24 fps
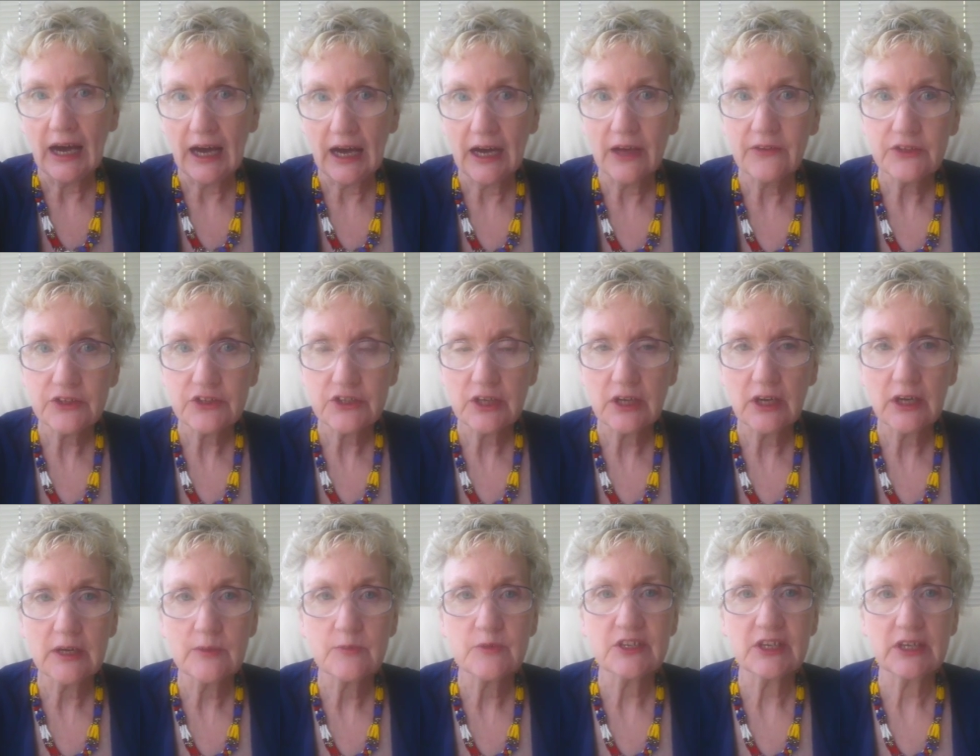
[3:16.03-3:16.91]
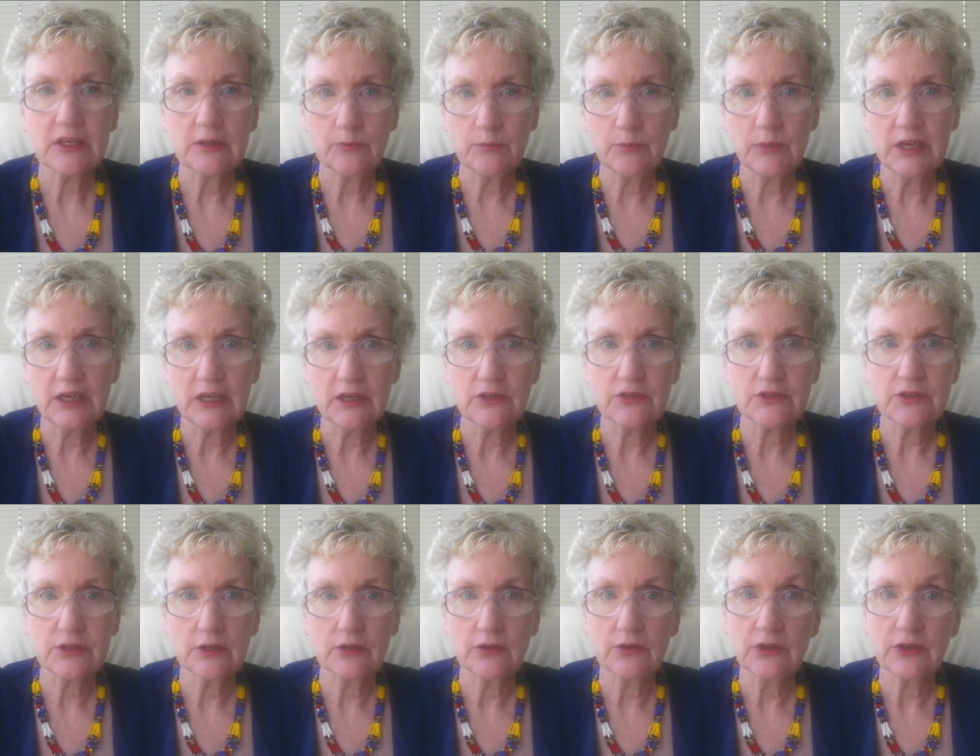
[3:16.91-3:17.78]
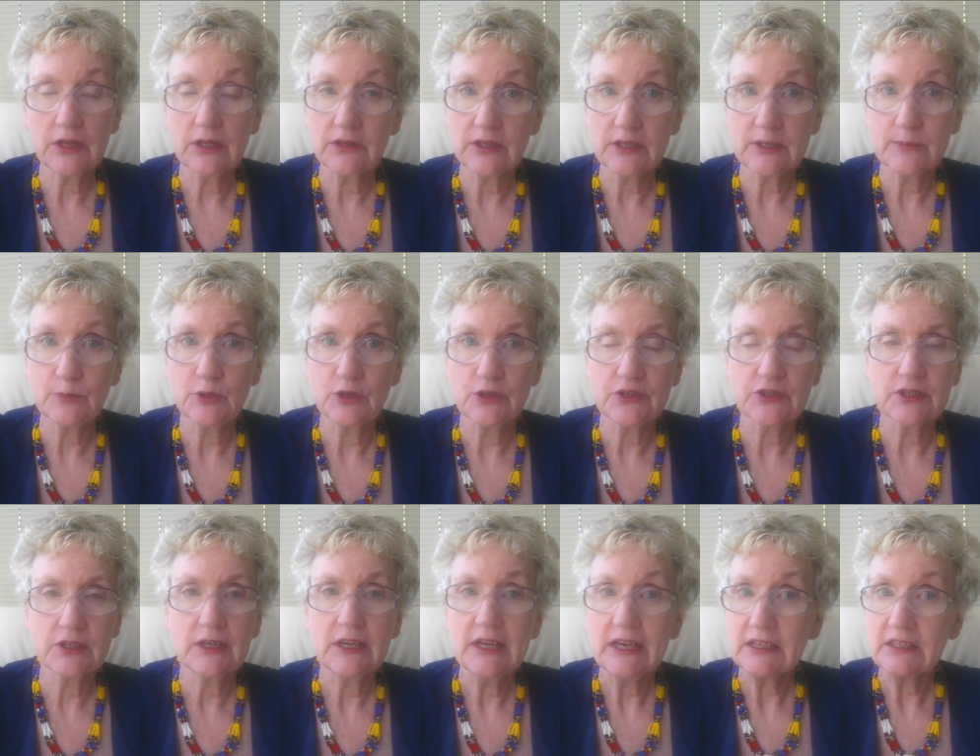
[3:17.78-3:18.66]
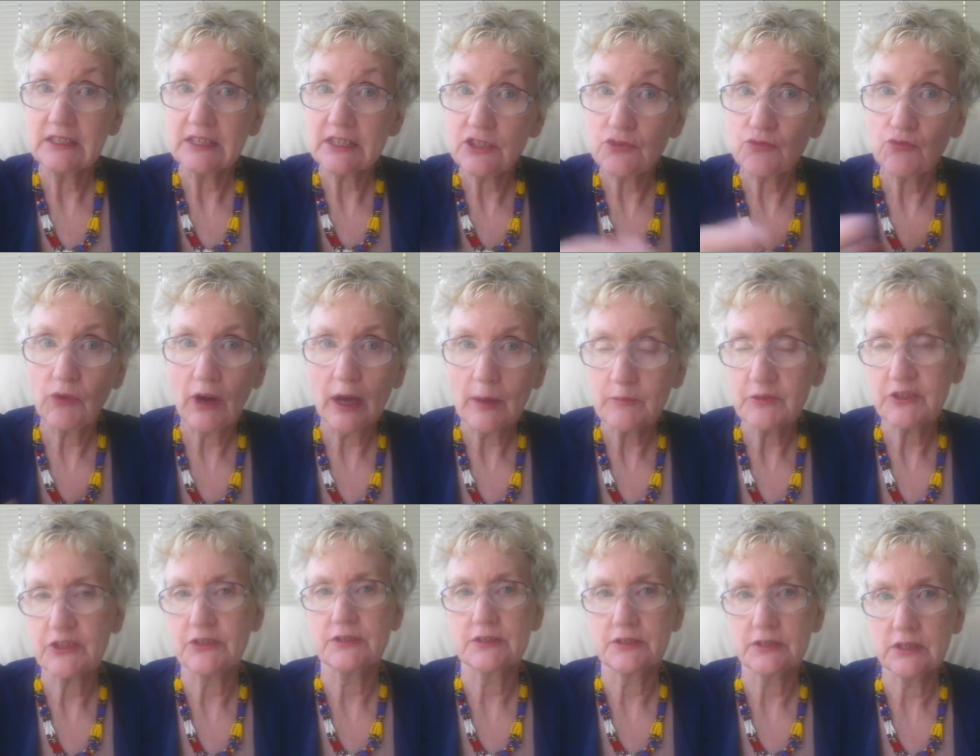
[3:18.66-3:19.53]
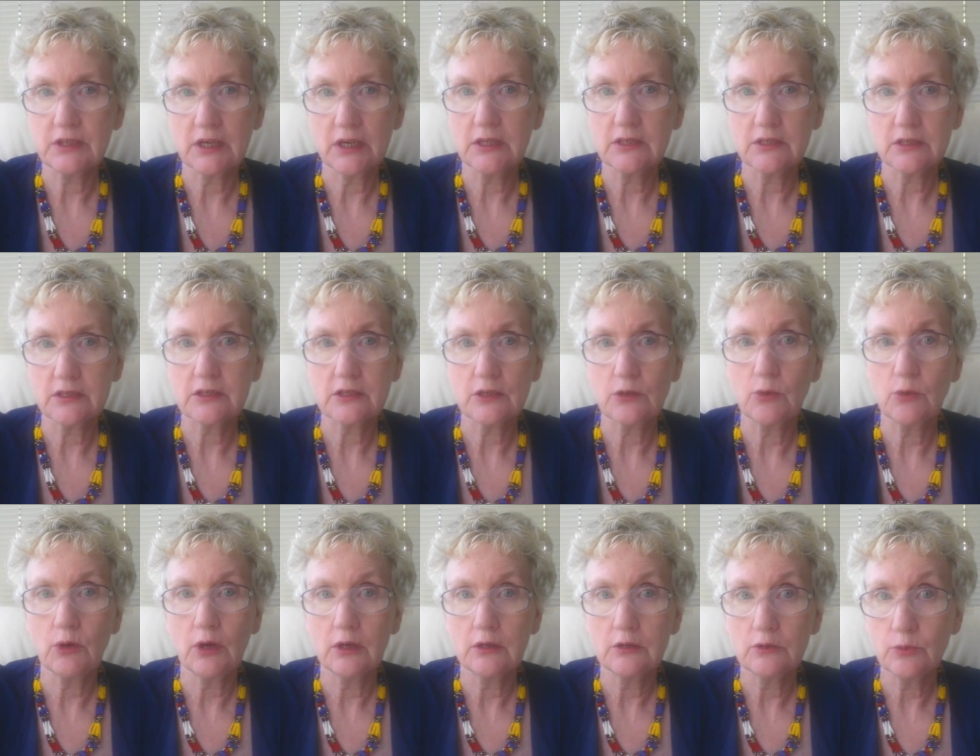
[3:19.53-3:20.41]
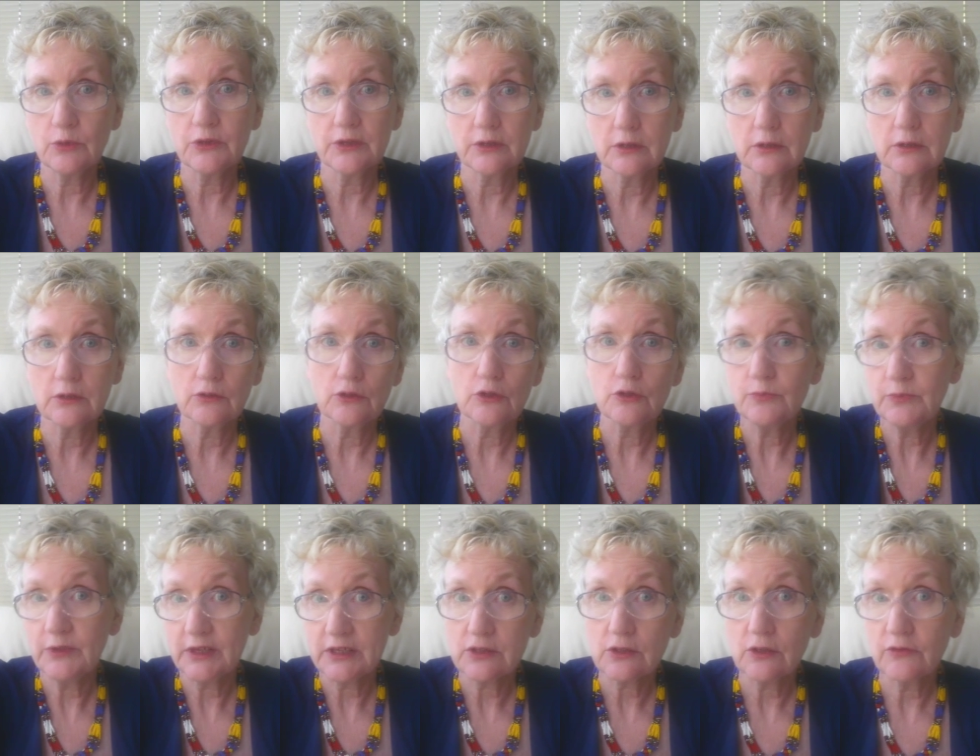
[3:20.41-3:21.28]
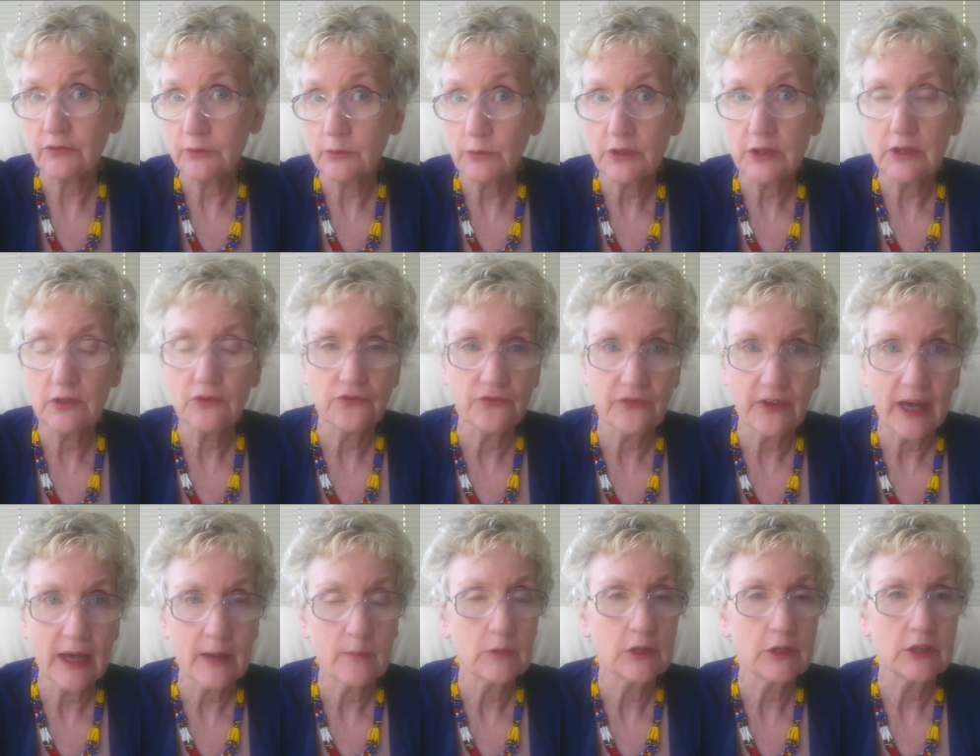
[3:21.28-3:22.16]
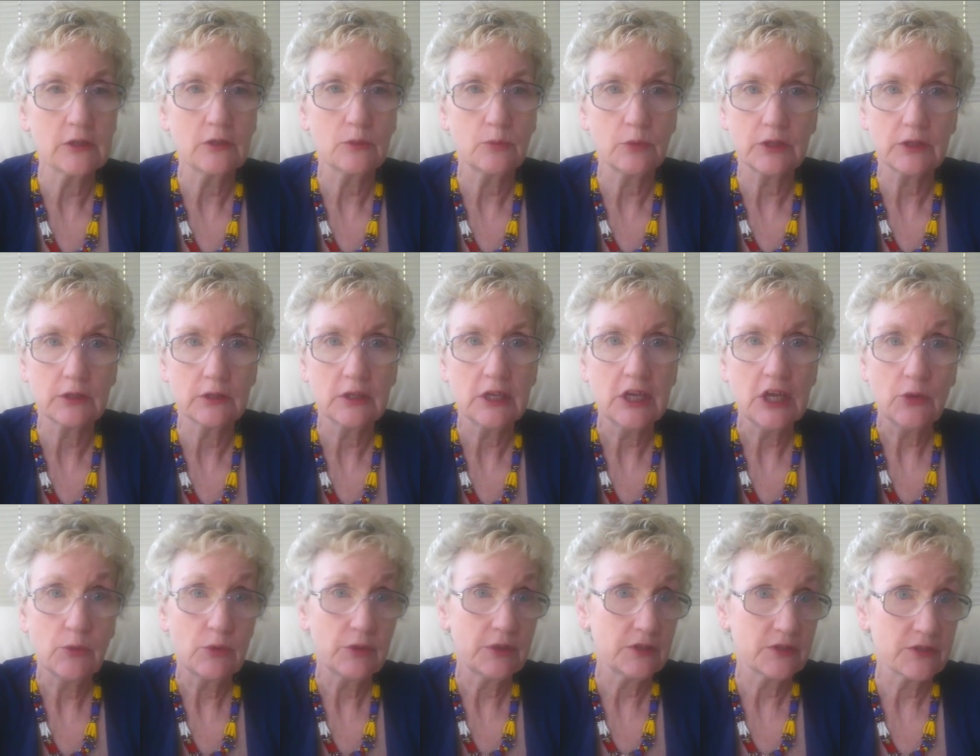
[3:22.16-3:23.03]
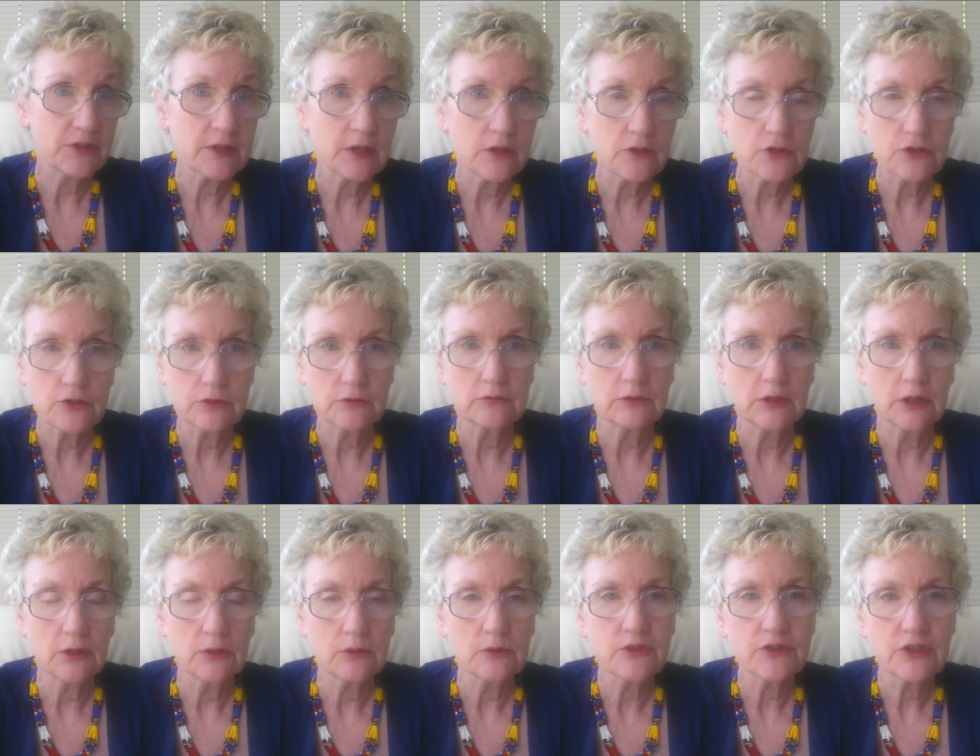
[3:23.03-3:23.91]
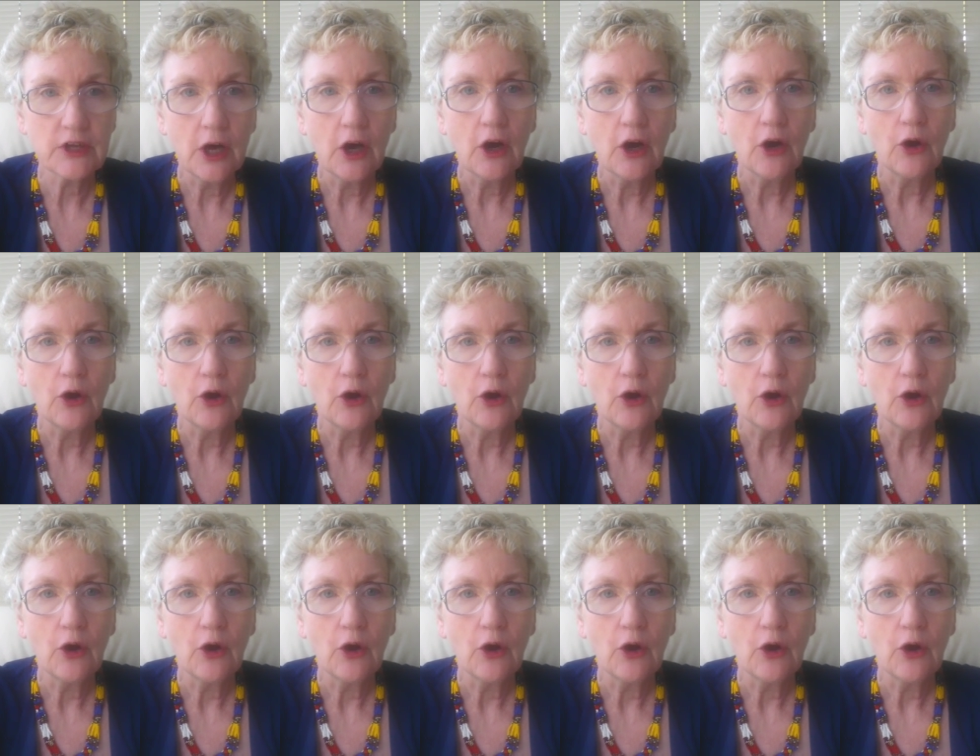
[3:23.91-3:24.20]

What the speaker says: Other times it means that this person disrupts the status quo within a group. That's often within a family or within social roles.